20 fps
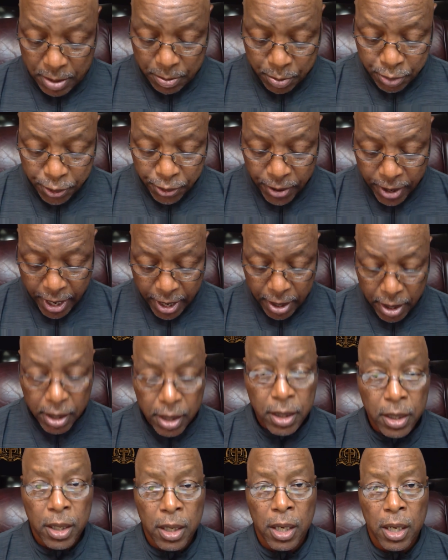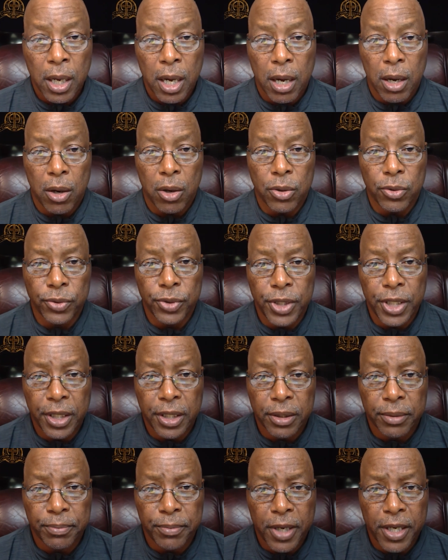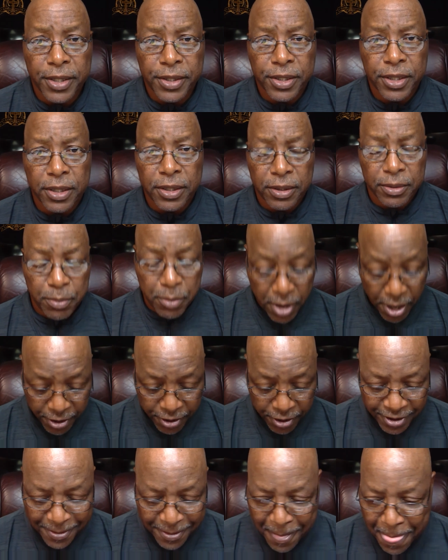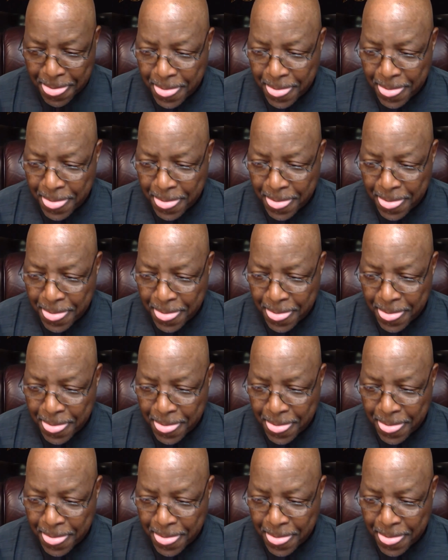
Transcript: prayer our own Deacon Munson's mother,